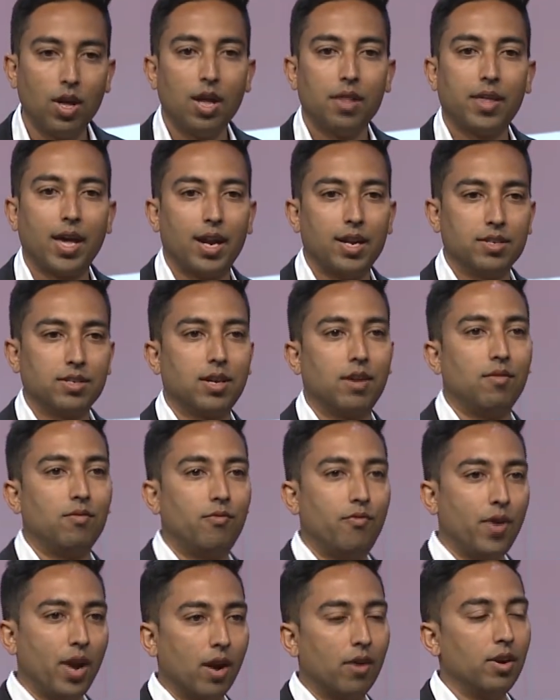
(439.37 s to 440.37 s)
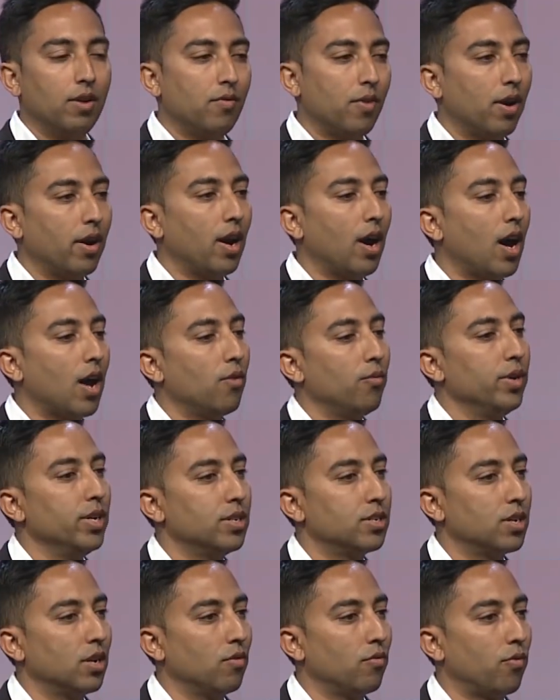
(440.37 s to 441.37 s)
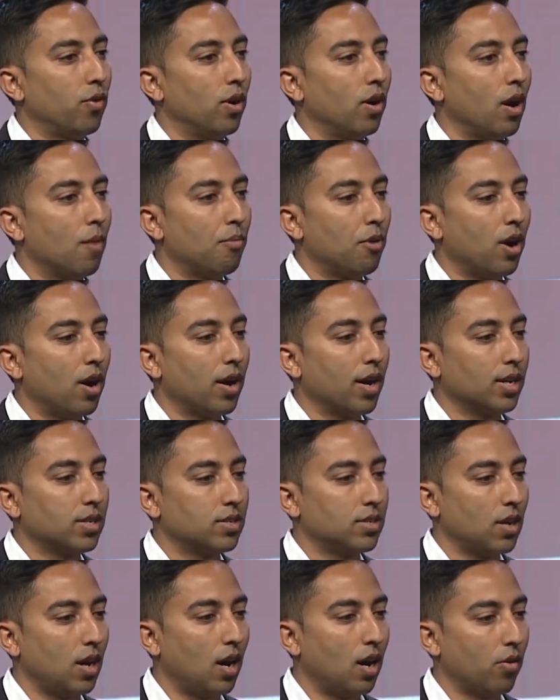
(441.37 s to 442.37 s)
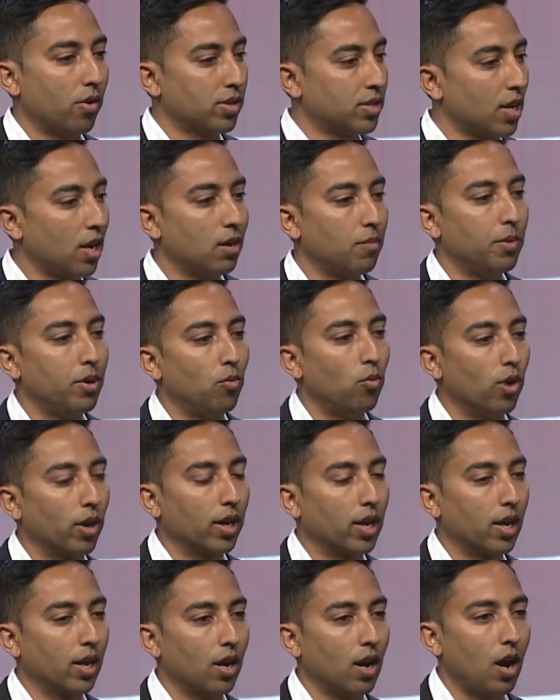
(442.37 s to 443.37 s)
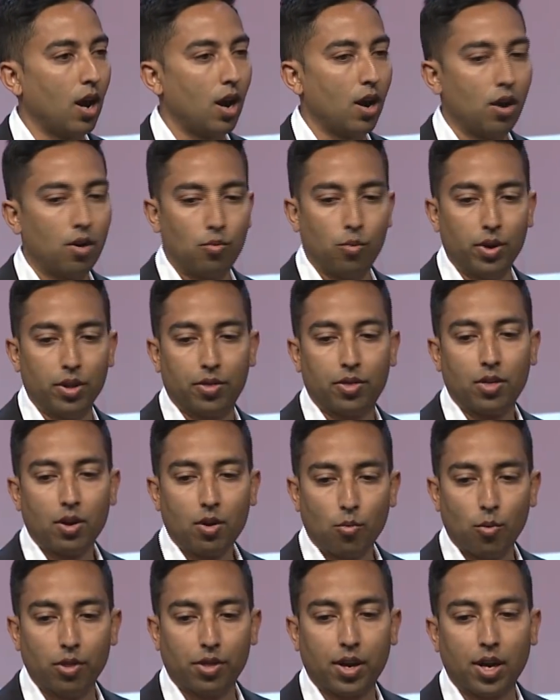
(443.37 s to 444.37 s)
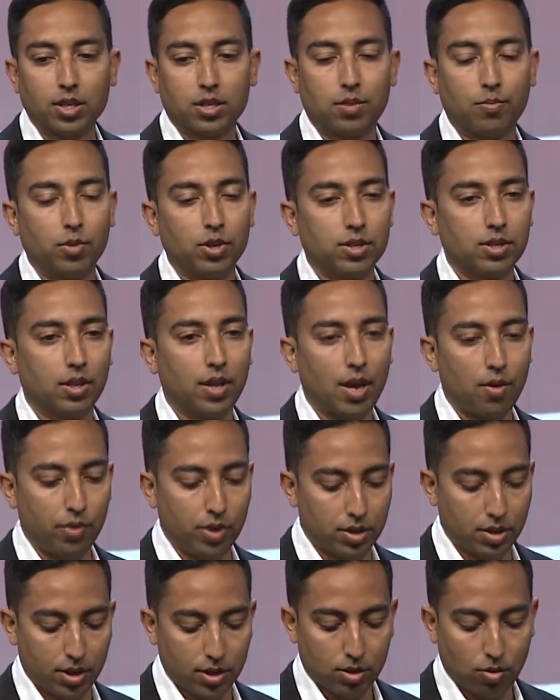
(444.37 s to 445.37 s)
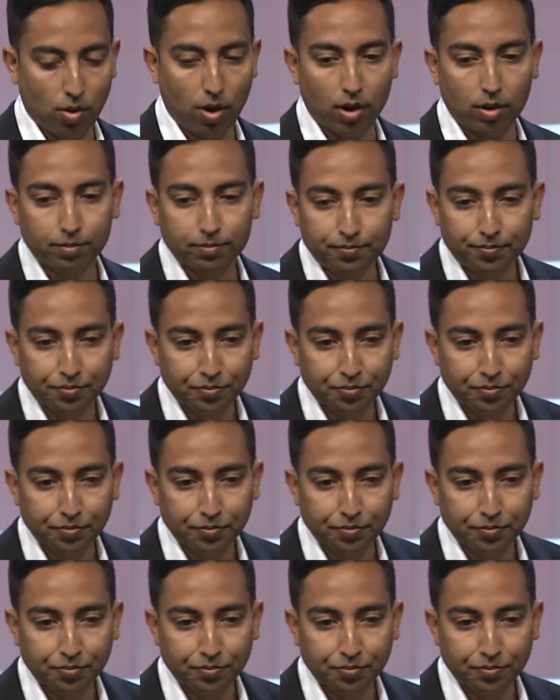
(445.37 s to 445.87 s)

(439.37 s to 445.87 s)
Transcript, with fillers: That is a very, very hot region for our products. We're excited to be working with customers in that region as well.